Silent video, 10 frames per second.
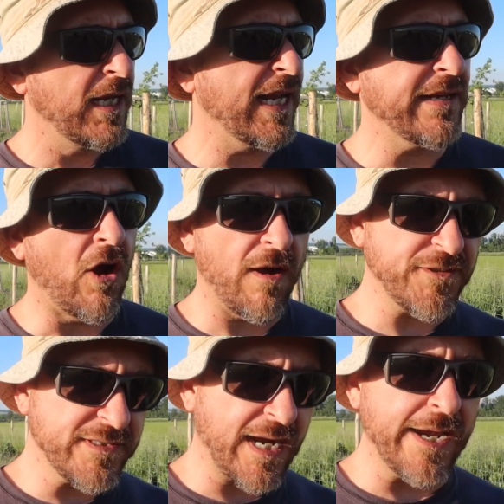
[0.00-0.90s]
And
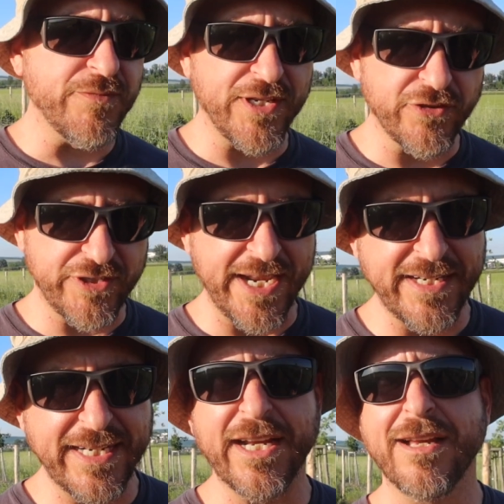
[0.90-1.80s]
oftentimes they'll say
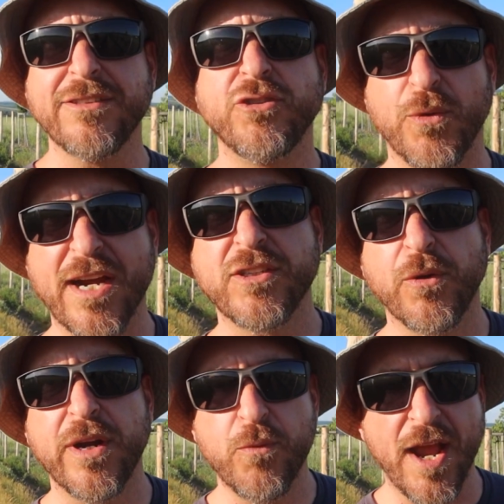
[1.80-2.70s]
it in a
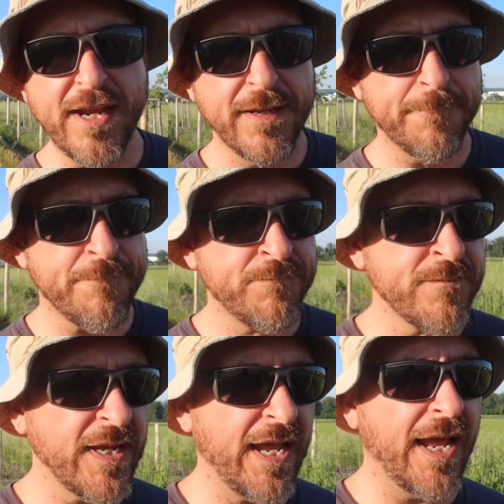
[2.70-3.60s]
derogatory way.
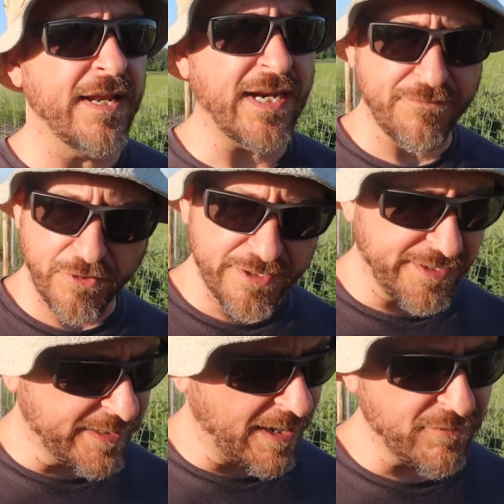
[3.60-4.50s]
And I've heard
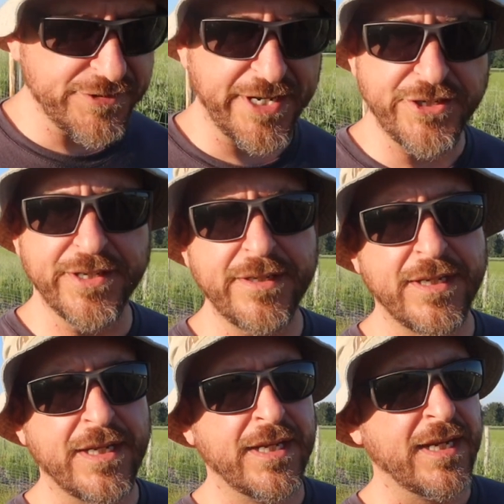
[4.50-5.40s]
it in conversation,
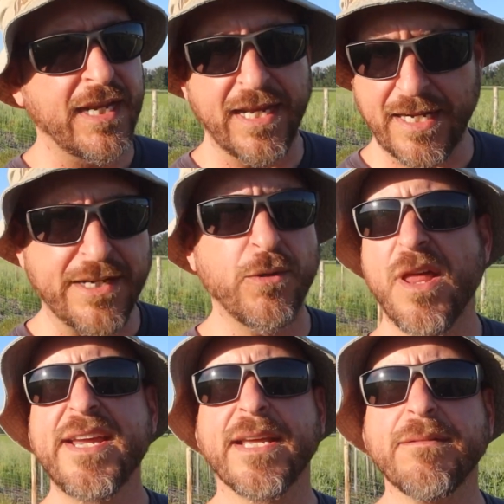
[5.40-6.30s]
and I don't
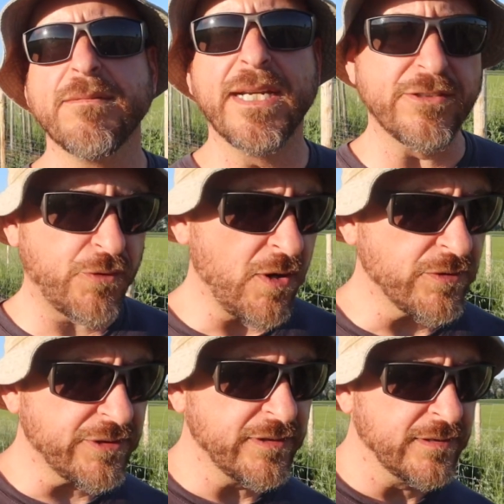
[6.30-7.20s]
like it. It's
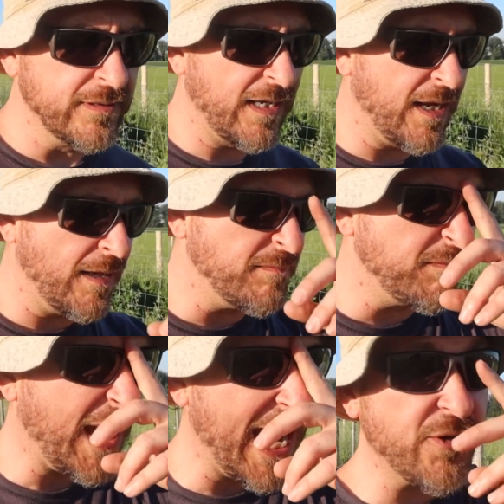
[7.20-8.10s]
gross.
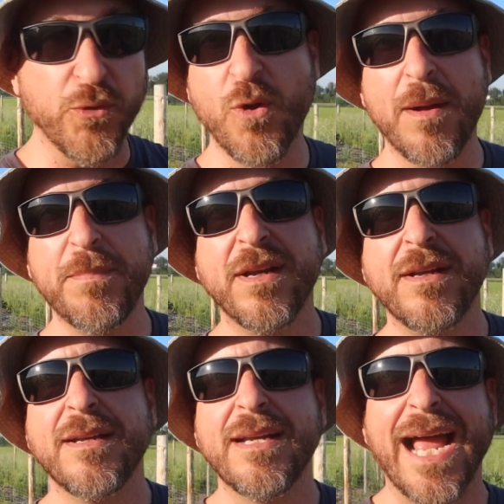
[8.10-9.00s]
Um, I grew up
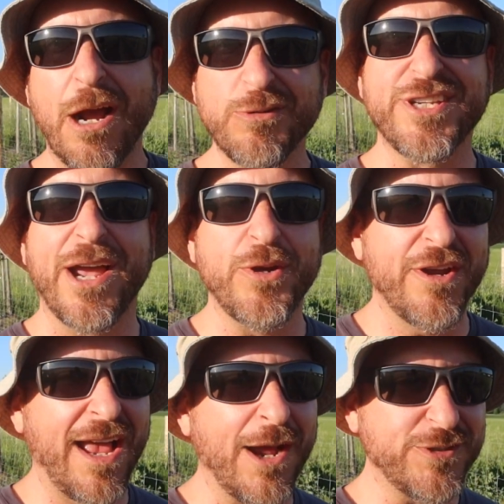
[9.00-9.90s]
outside,
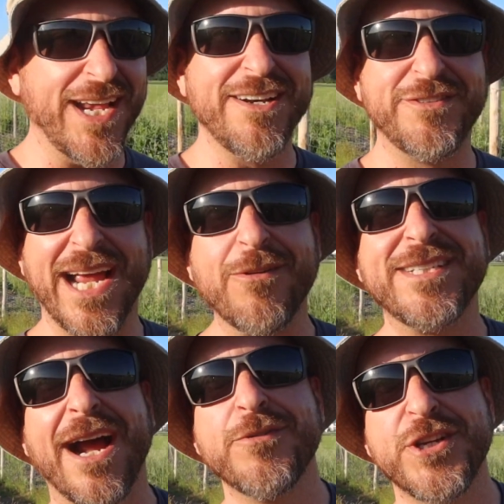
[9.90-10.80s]
outside of
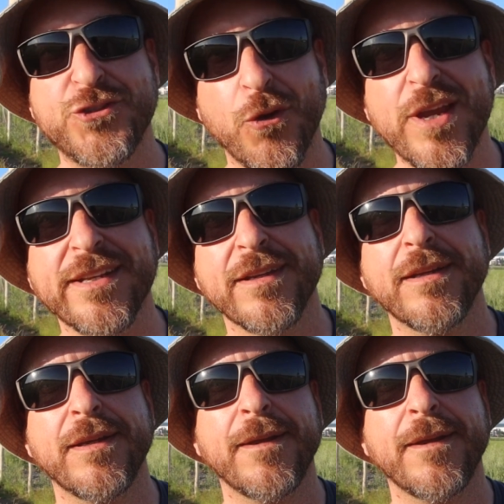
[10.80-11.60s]
downtown Detroit.